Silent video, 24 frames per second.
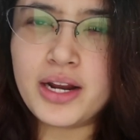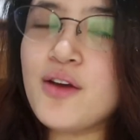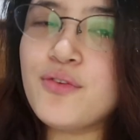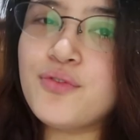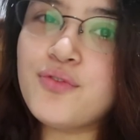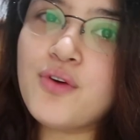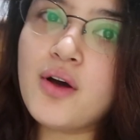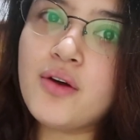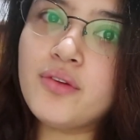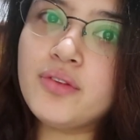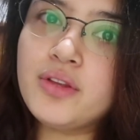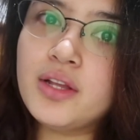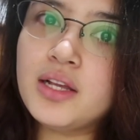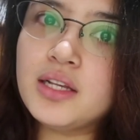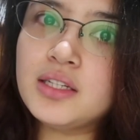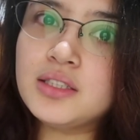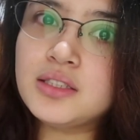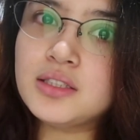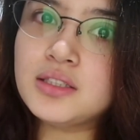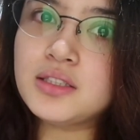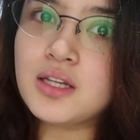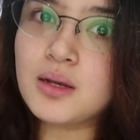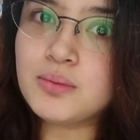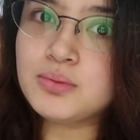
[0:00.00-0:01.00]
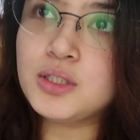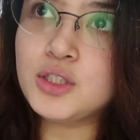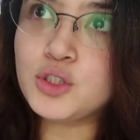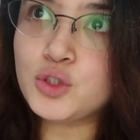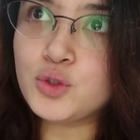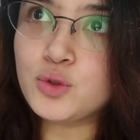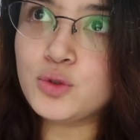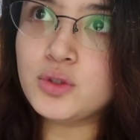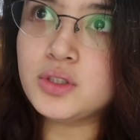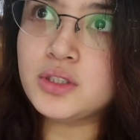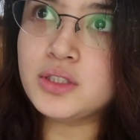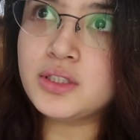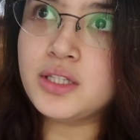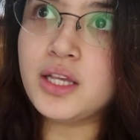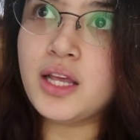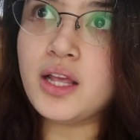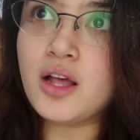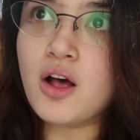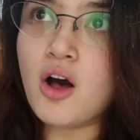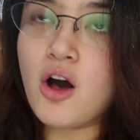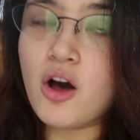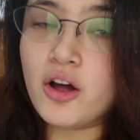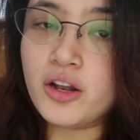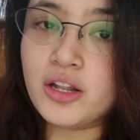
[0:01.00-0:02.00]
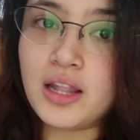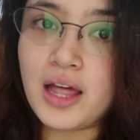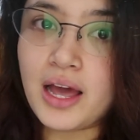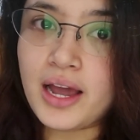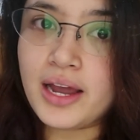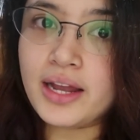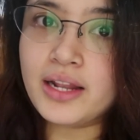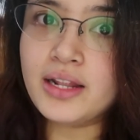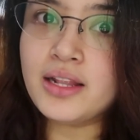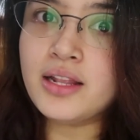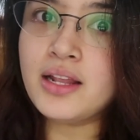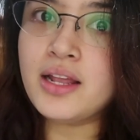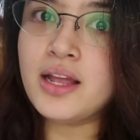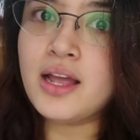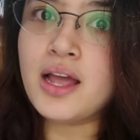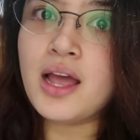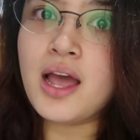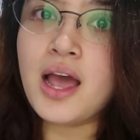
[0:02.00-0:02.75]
I found these substitutes online